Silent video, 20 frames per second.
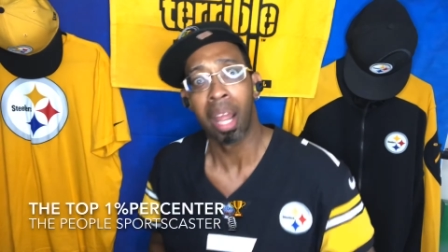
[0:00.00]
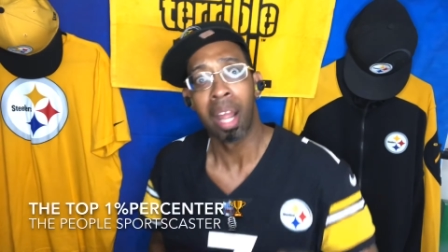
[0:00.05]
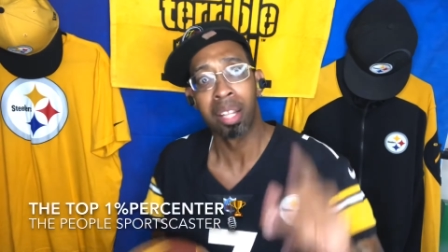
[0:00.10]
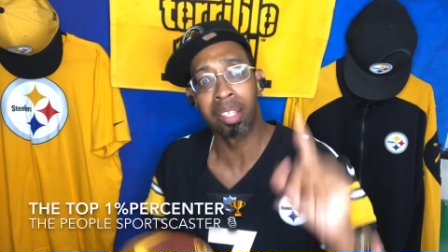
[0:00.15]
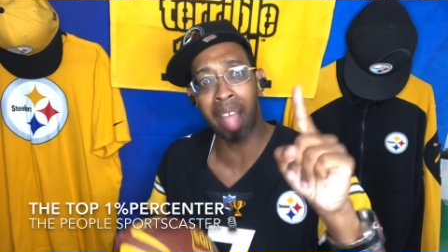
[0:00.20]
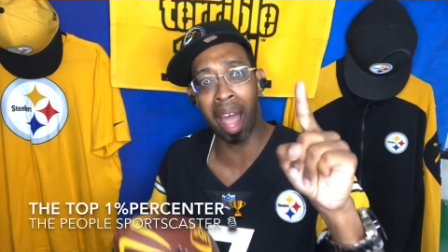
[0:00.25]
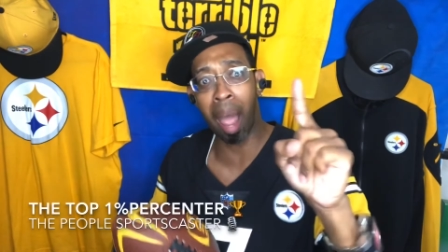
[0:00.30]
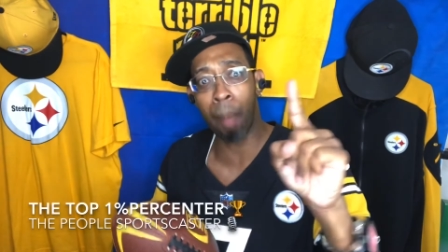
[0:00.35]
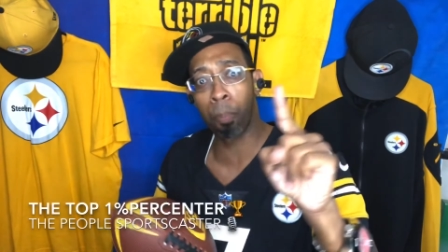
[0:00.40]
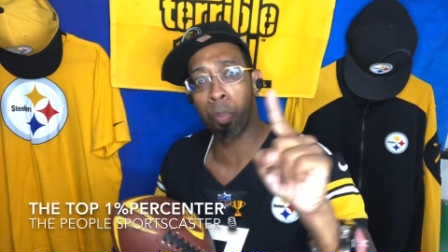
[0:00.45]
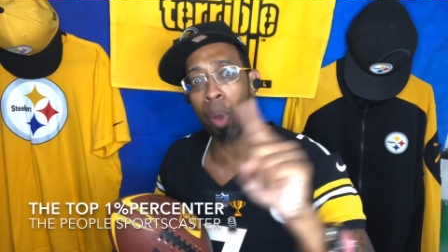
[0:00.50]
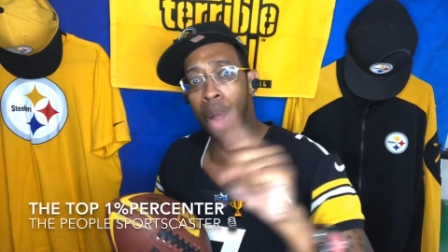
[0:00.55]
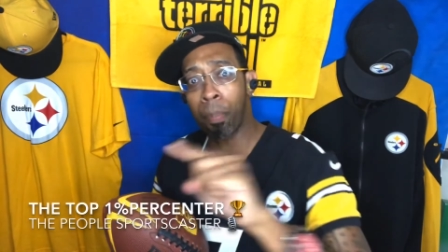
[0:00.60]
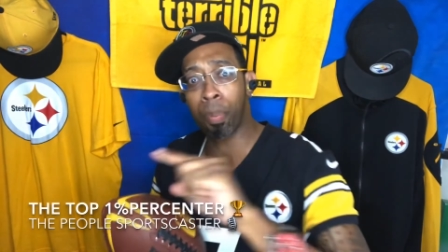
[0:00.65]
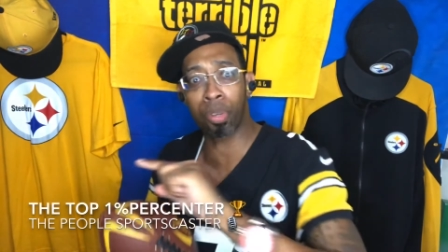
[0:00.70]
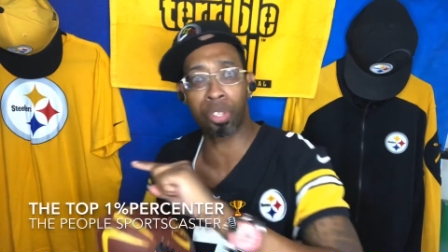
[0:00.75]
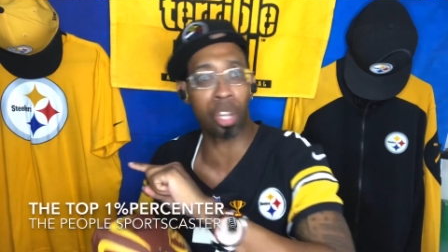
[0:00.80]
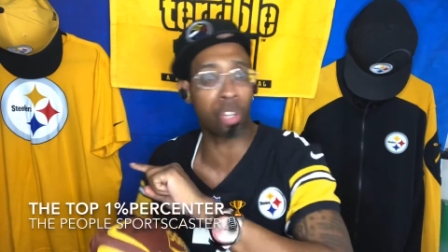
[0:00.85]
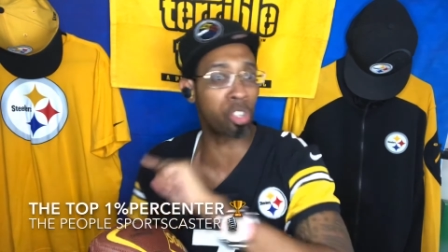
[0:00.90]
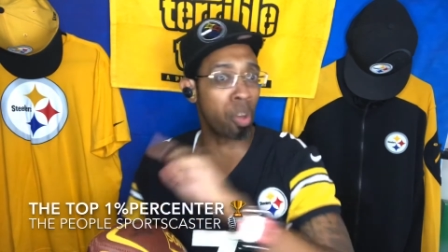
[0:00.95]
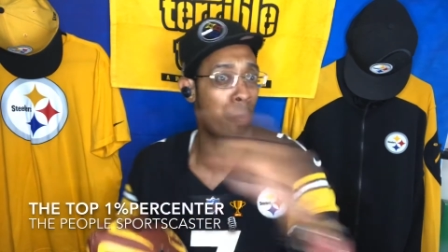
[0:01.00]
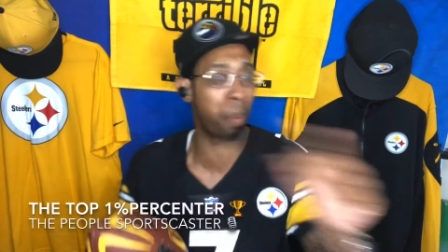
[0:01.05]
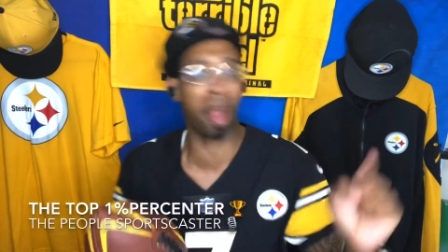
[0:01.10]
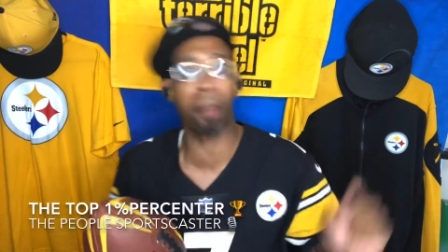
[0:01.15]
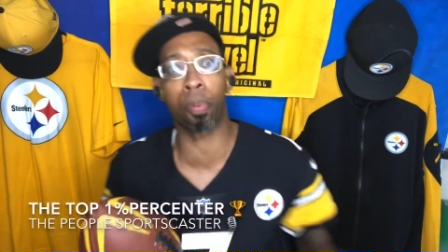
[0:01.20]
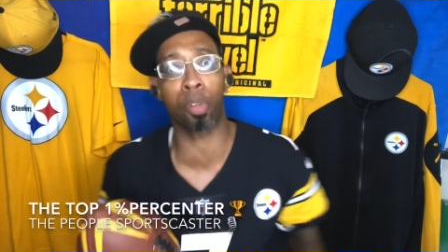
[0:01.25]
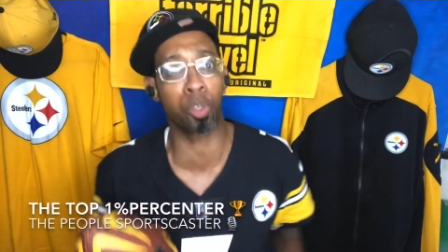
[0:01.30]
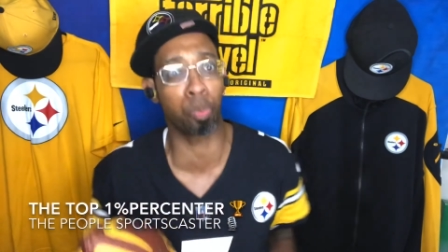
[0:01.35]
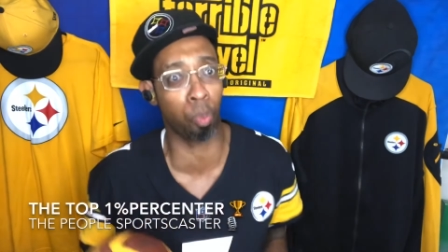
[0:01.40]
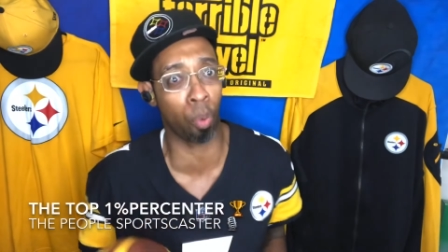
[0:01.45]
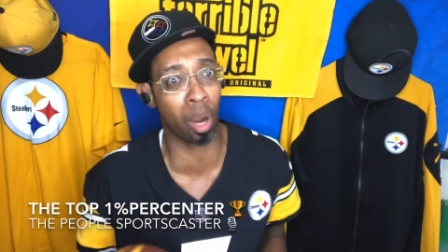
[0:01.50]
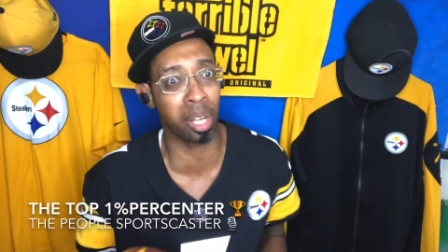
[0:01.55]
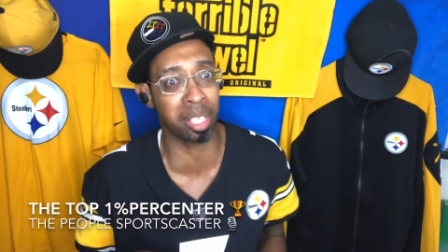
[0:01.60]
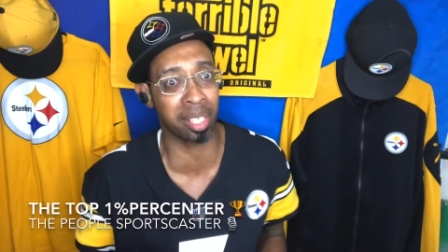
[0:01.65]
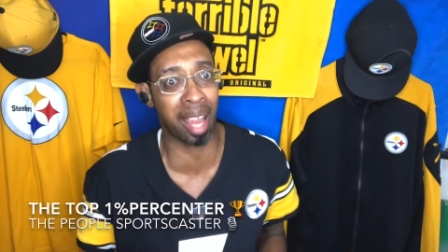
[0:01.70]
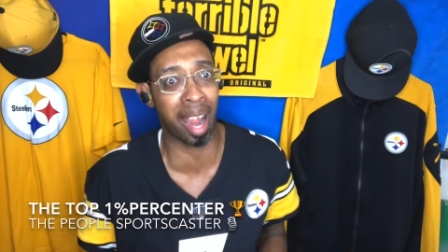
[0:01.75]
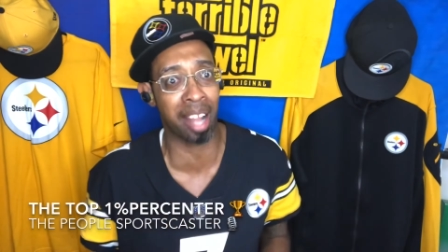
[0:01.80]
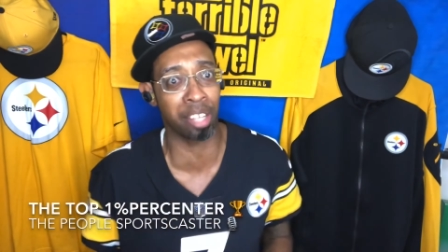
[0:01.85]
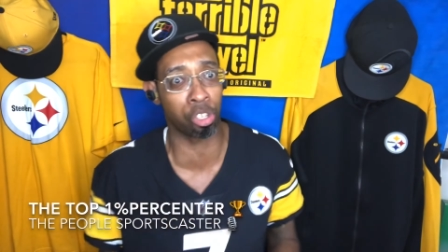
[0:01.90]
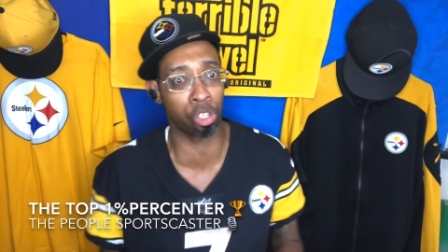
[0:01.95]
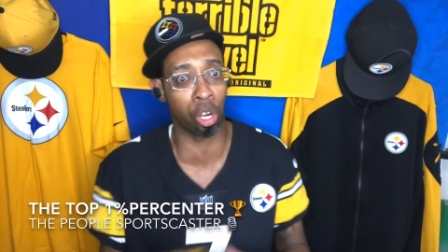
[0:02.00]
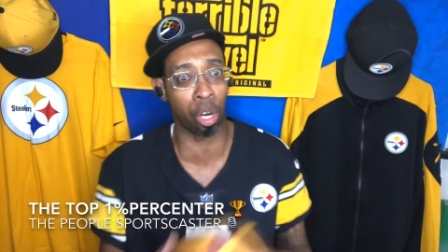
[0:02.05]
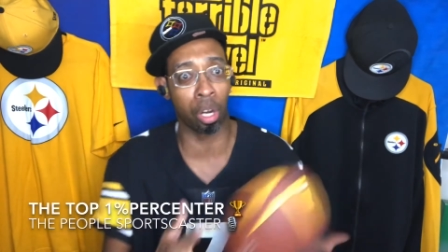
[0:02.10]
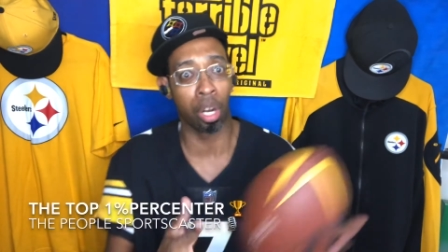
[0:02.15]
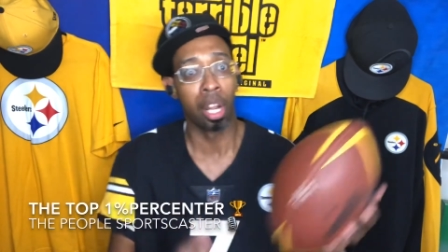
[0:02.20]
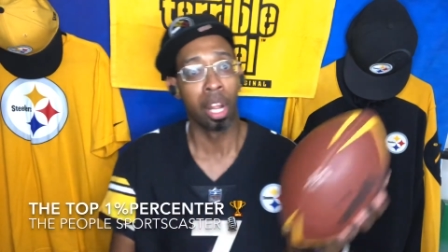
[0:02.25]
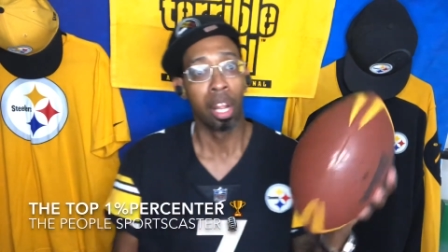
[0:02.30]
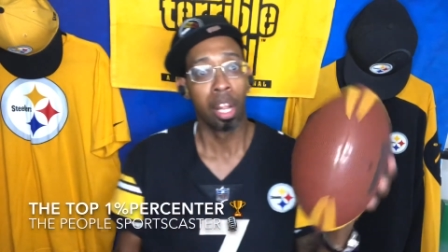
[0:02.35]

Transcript: top 1% of people sportscaster